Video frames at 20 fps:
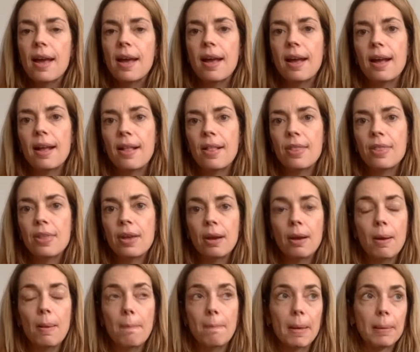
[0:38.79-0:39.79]
and
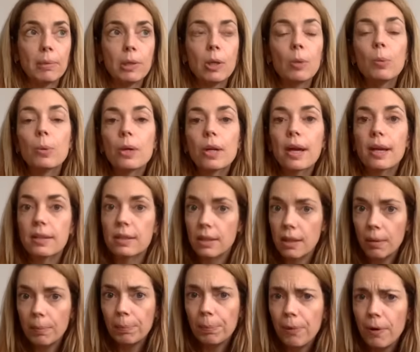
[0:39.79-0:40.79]
maybe you work at a
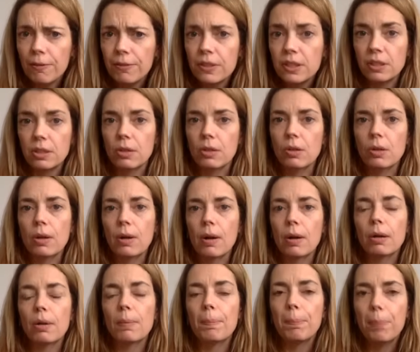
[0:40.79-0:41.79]
non-profit or
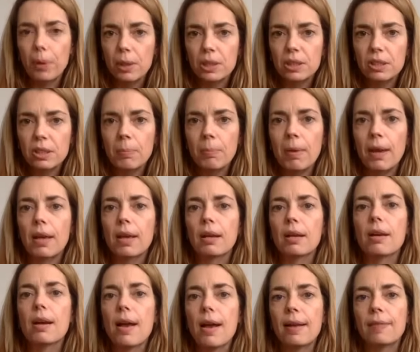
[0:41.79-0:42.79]
are a
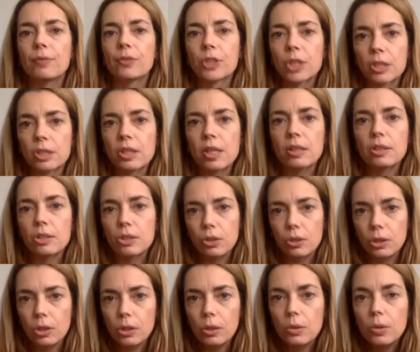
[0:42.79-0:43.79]
policymaker, and success to
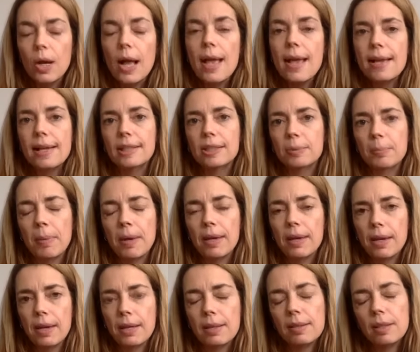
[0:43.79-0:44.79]
you is
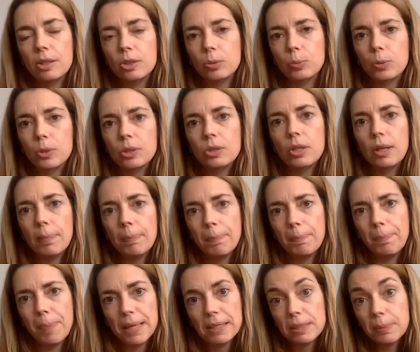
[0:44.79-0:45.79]
making this world a
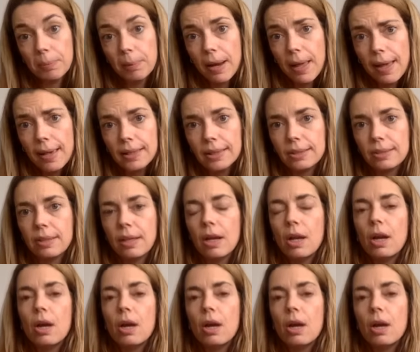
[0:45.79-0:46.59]
better place.